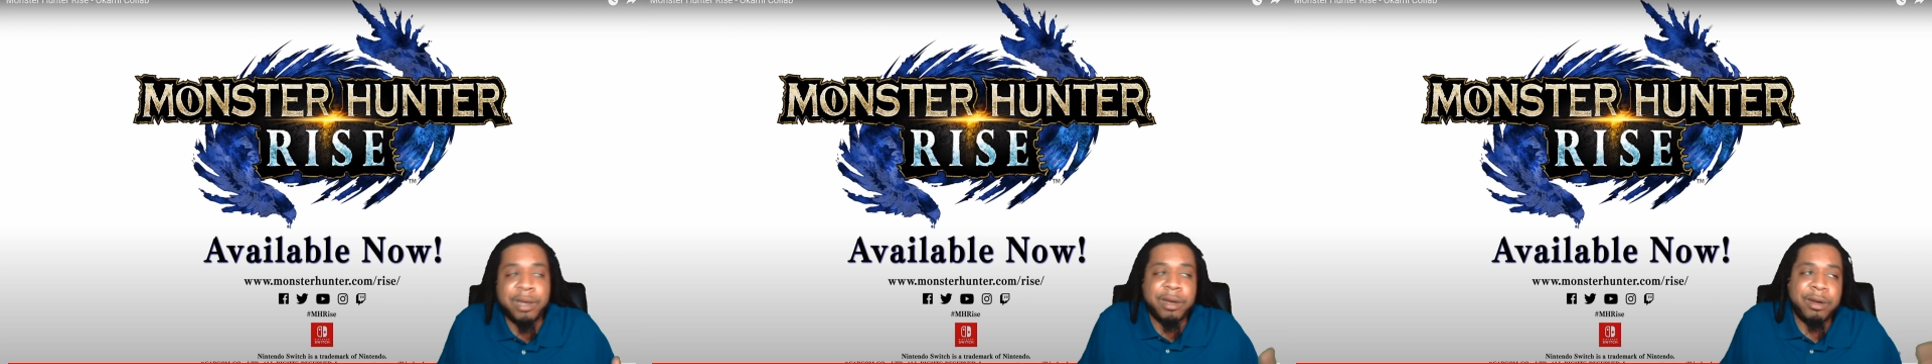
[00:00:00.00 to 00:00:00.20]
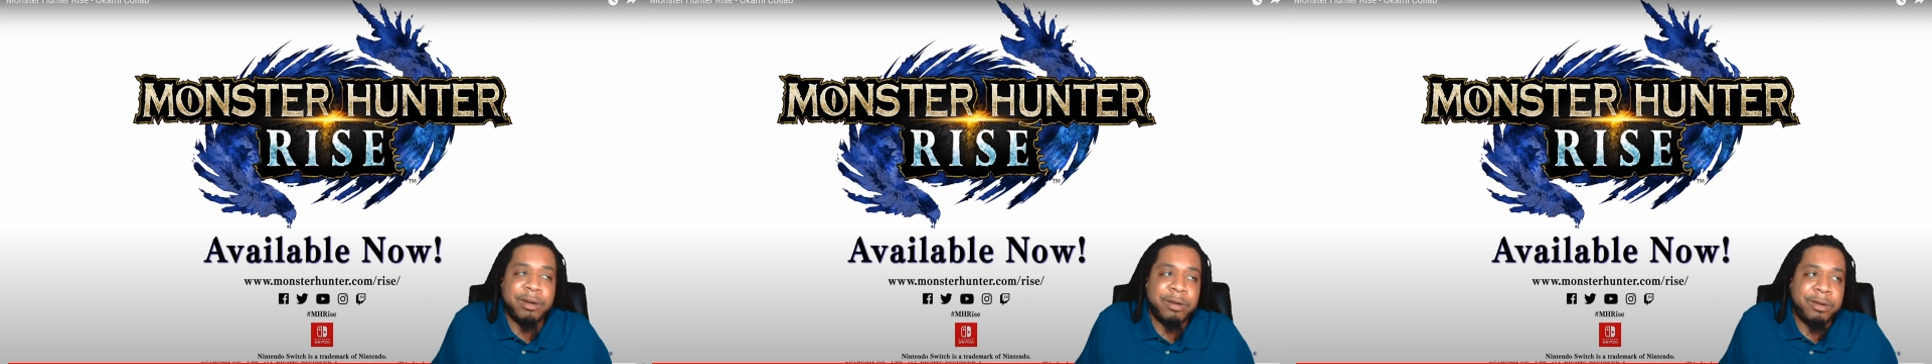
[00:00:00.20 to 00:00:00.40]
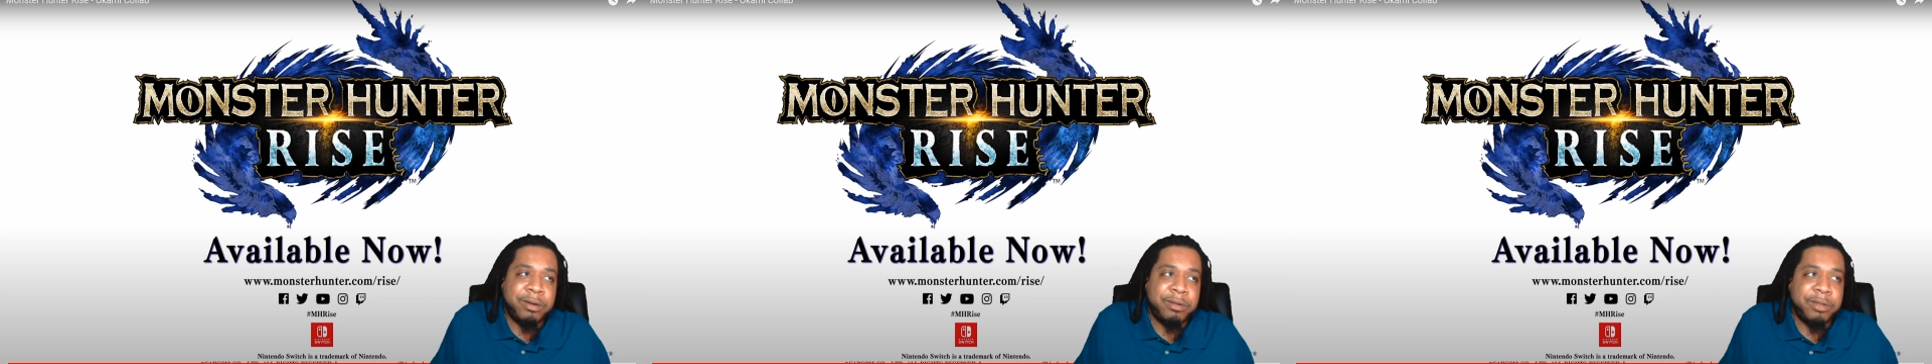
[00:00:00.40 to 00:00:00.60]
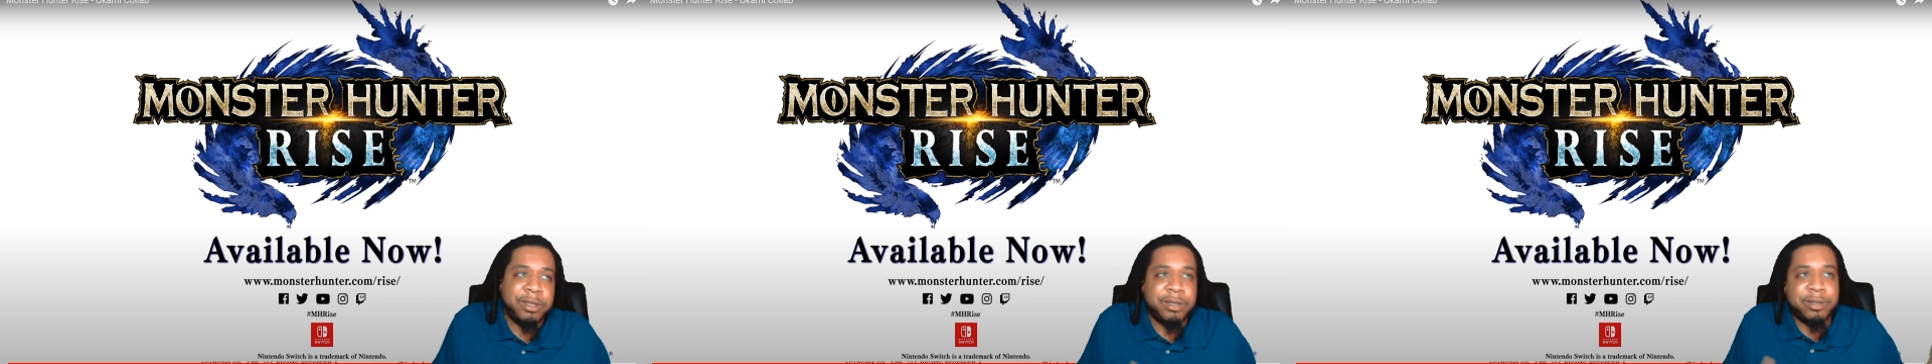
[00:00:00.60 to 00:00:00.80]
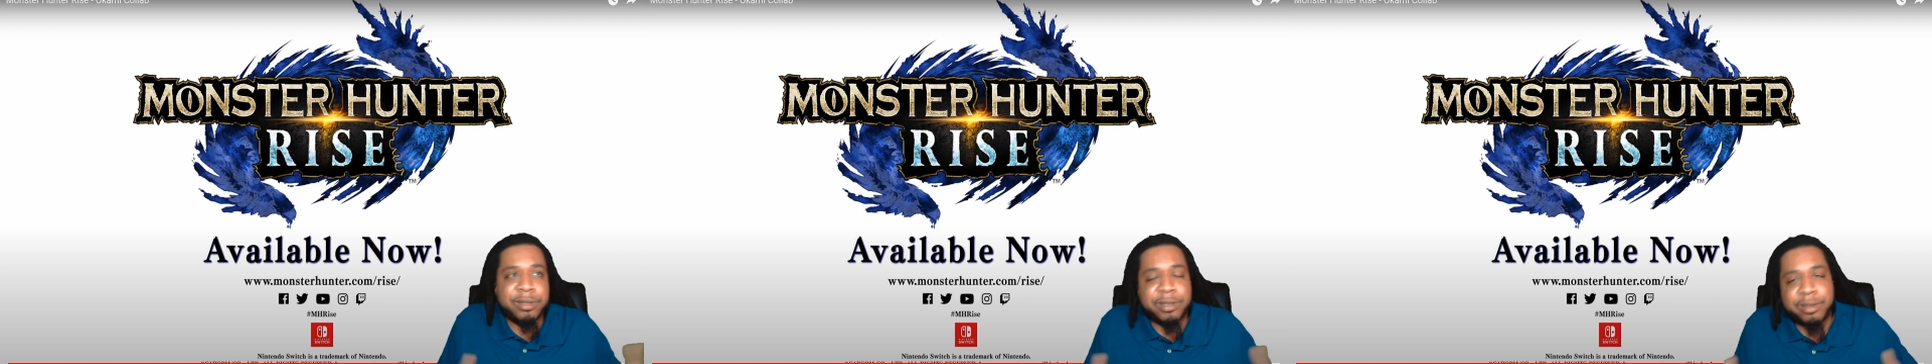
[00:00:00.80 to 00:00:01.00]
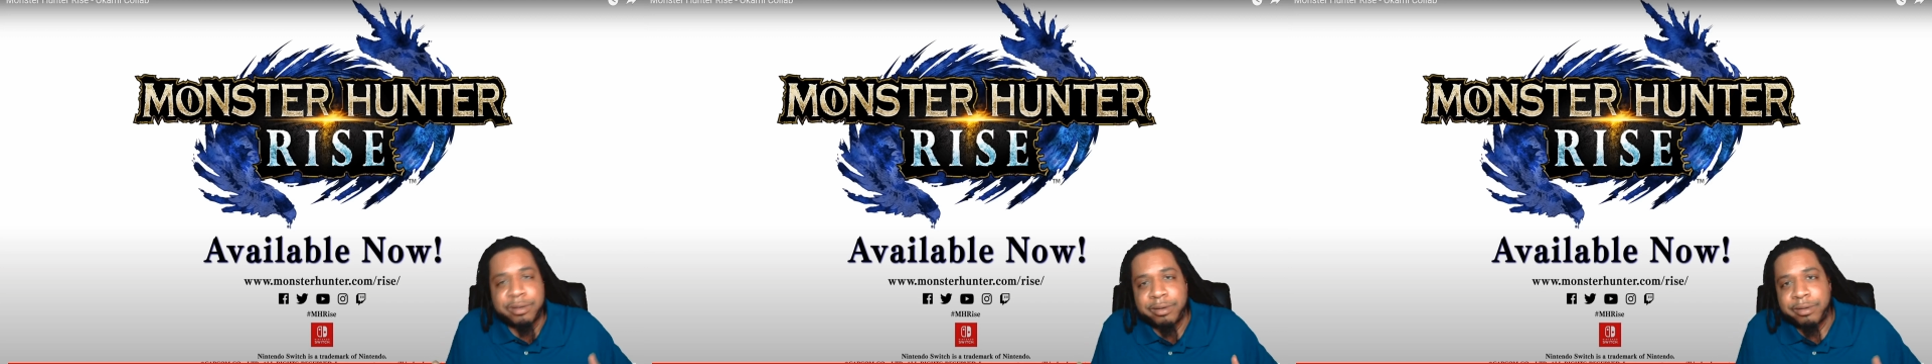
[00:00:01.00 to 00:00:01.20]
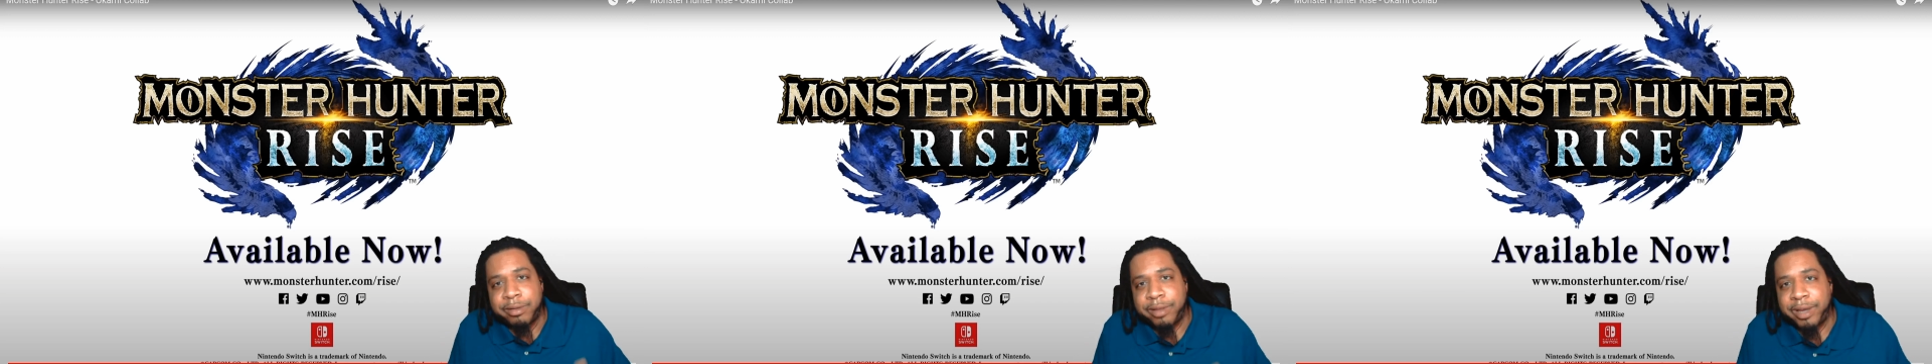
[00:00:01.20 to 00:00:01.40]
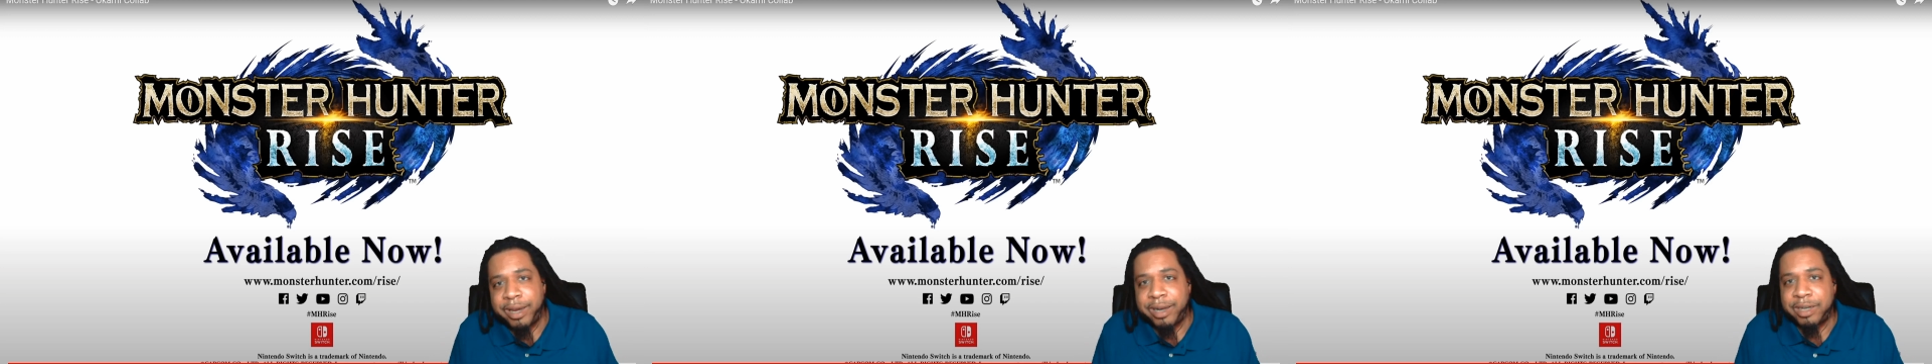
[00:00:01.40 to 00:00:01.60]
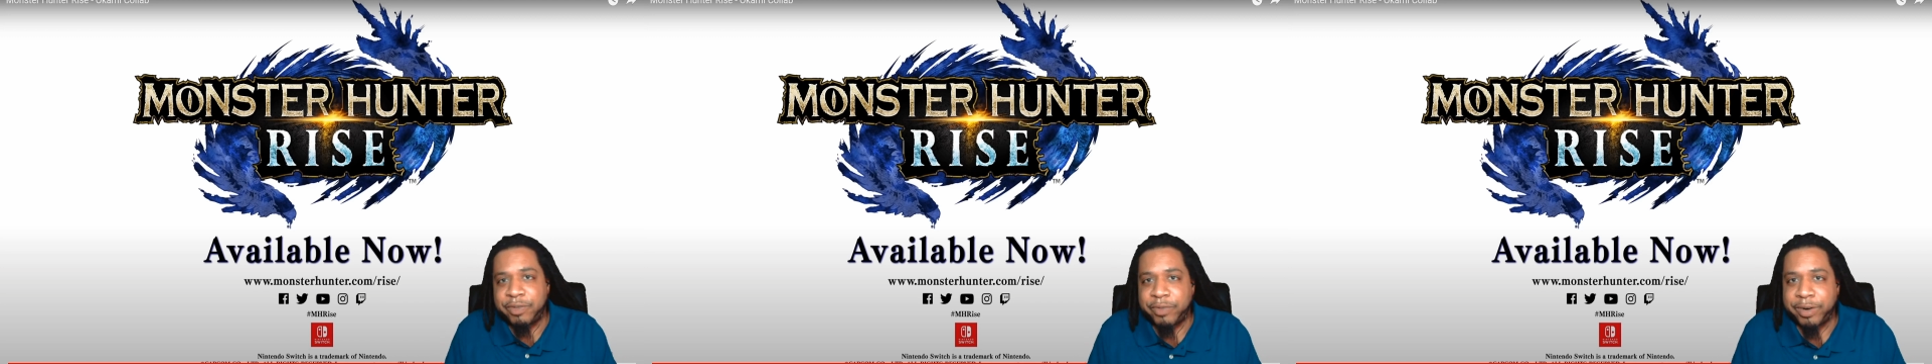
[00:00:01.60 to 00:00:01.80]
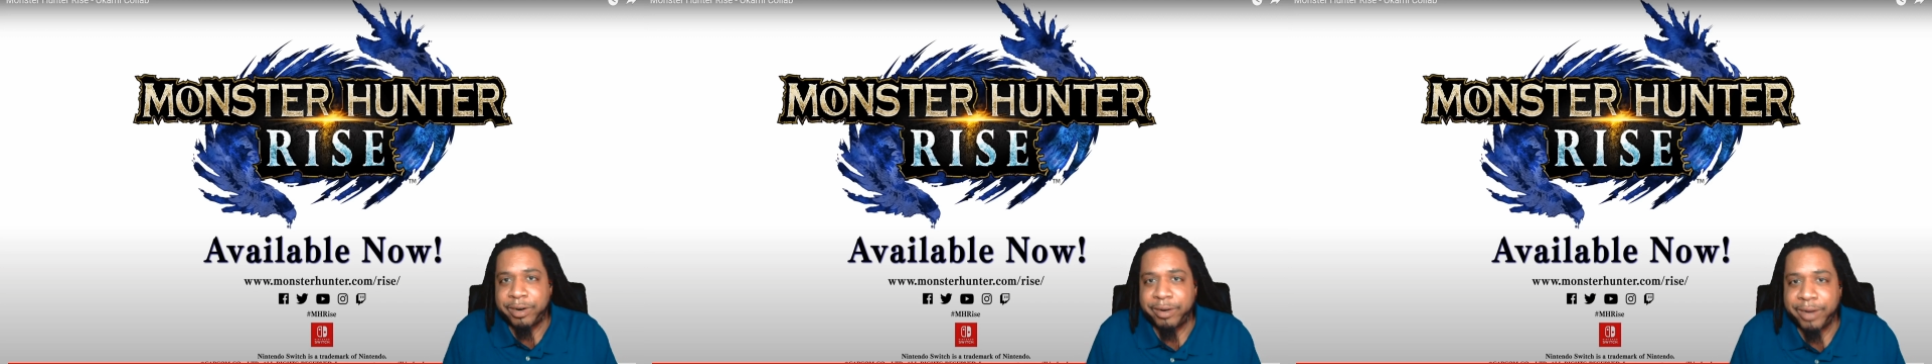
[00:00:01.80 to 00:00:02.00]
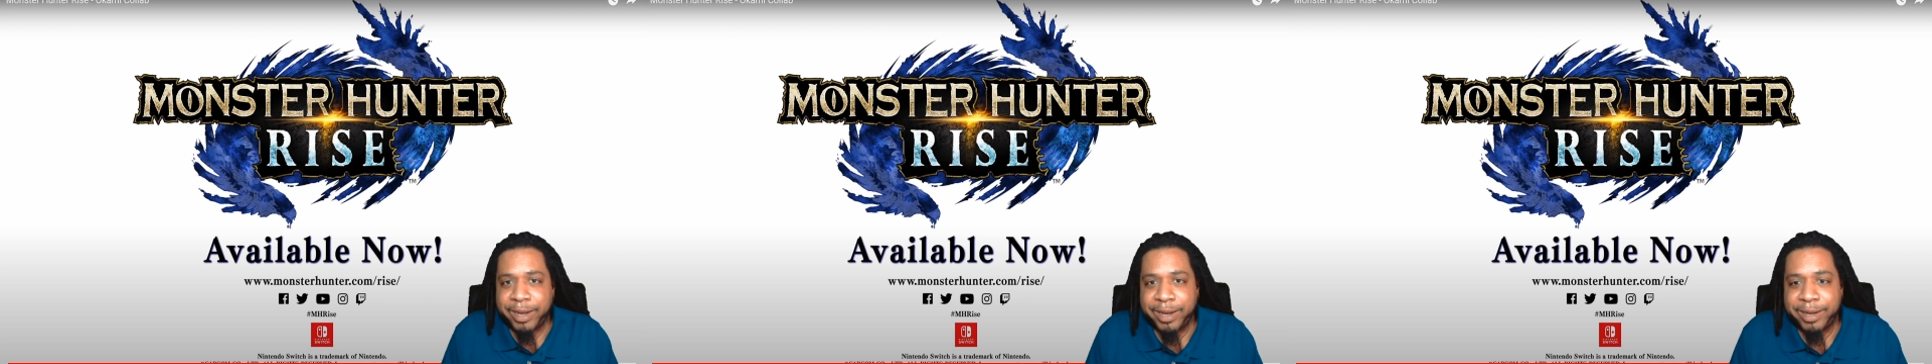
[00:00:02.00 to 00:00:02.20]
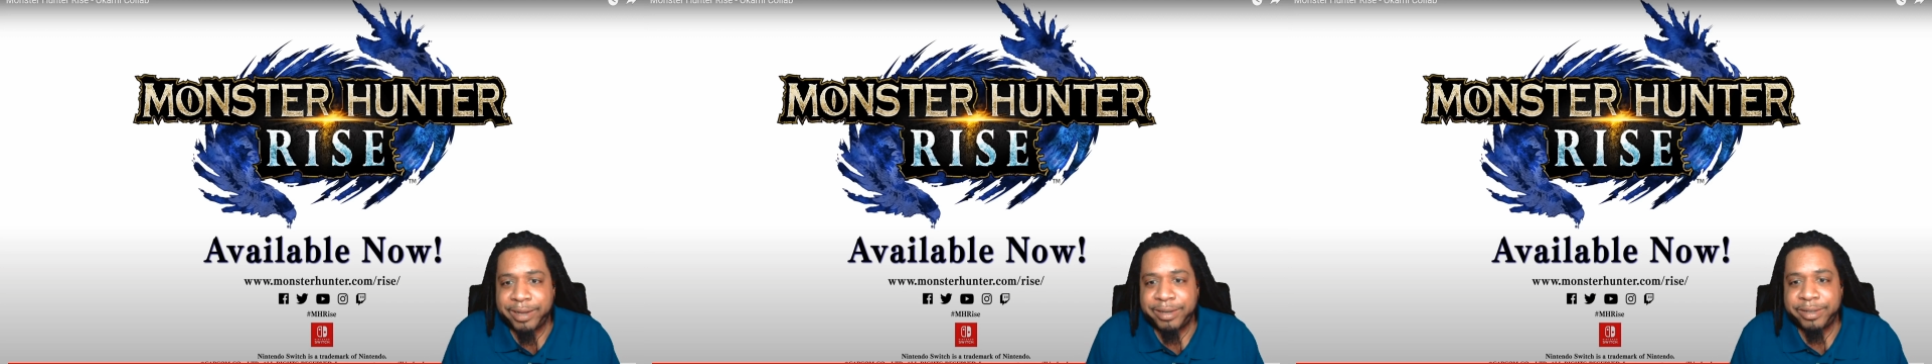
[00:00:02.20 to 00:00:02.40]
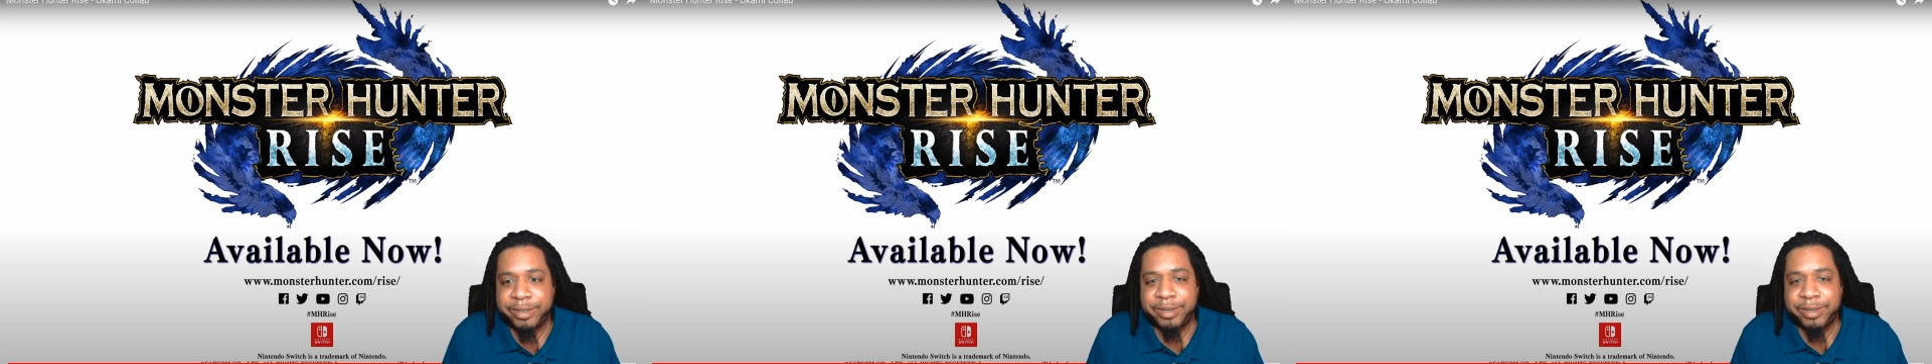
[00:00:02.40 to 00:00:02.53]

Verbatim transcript: oh, this and all that as far as,